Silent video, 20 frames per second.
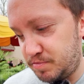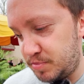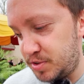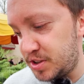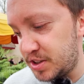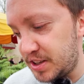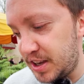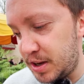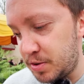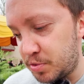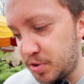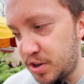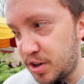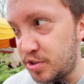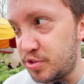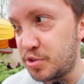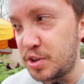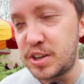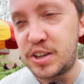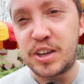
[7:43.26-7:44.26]
today we're
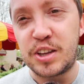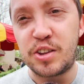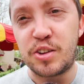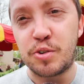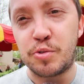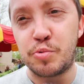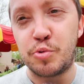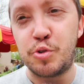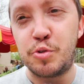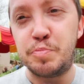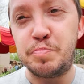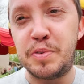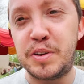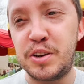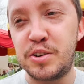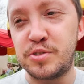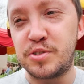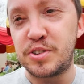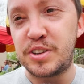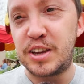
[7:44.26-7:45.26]
not drinking the root
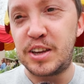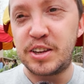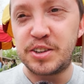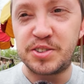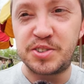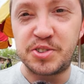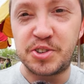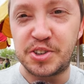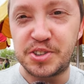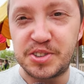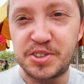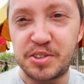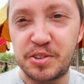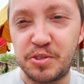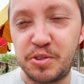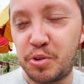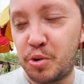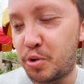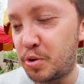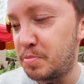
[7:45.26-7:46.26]
beer. Today is just a
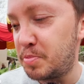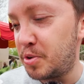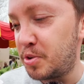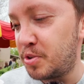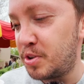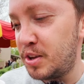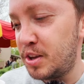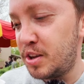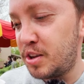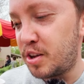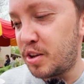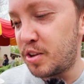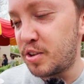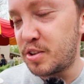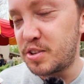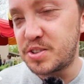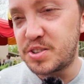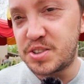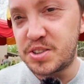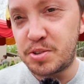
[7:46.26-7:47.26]
normal
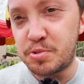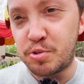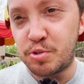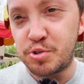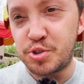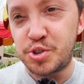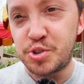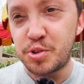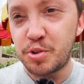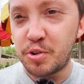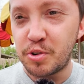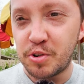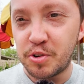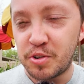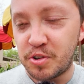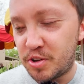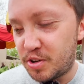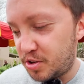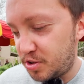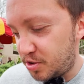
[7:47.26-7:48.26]
0
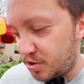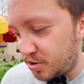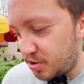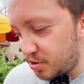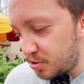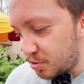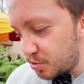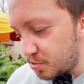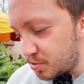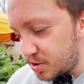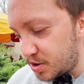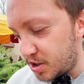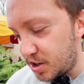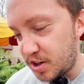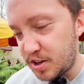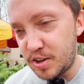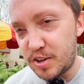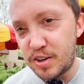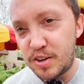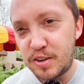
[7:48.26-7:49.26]
sugar Coke.
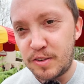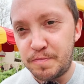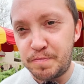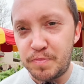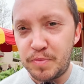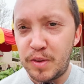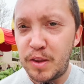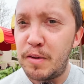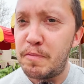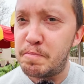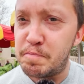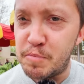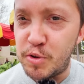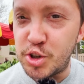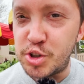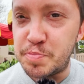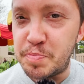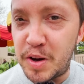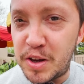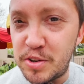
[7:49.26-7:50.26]

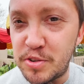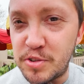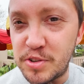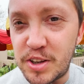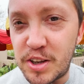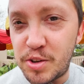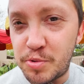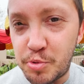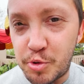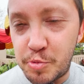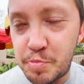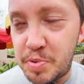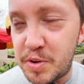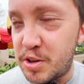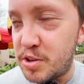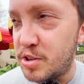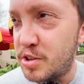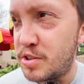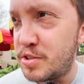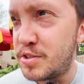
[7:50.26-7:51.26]
Much better than the root
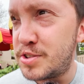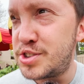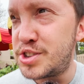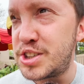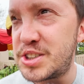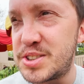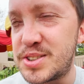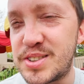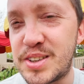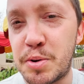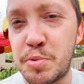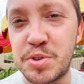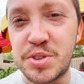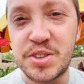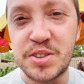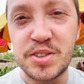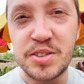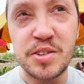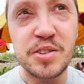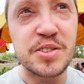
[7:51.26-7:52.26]
beer. Jesus, that was
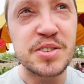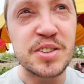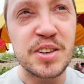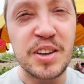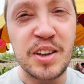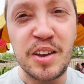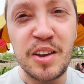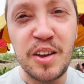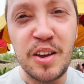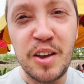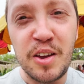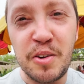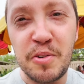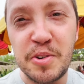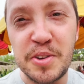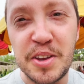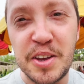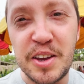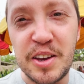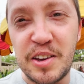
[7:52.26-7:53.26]
disgusting.
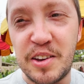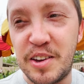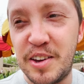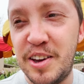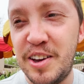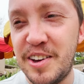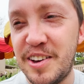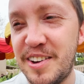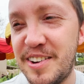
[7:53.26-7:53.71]
What the hell?